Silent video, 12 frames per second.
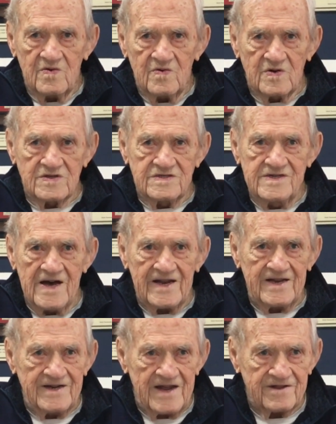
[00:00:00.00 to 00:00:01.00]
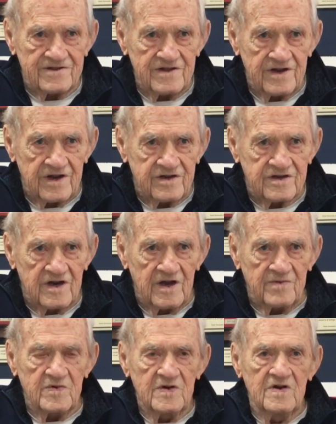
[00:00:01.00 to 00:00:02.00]
was not an athletic
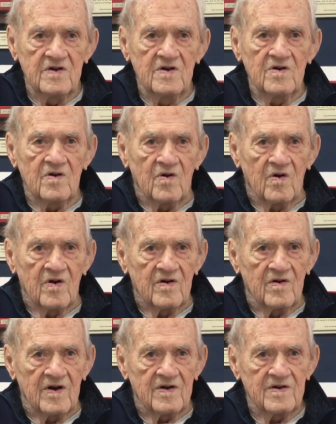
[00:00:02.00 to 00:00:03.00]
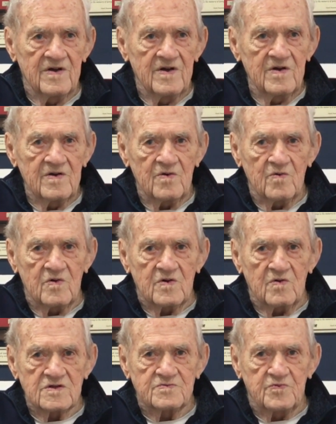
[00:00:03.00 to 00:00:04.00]
type, or
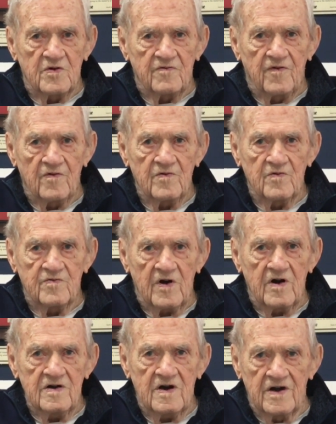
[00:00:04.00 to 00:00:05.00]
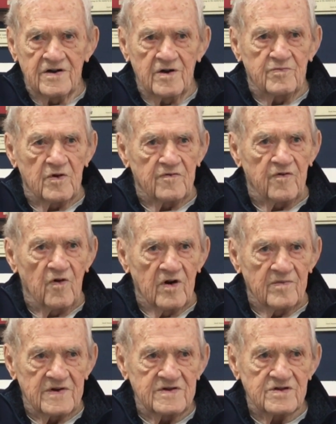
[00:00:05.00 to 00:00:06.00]
was
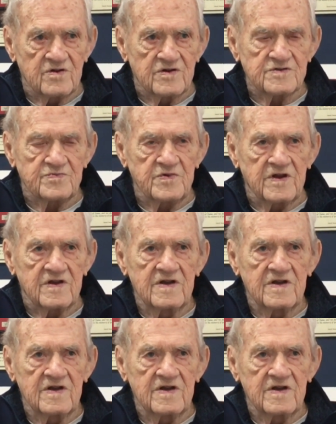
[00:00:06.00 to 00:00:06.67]
underperforming, so to speak,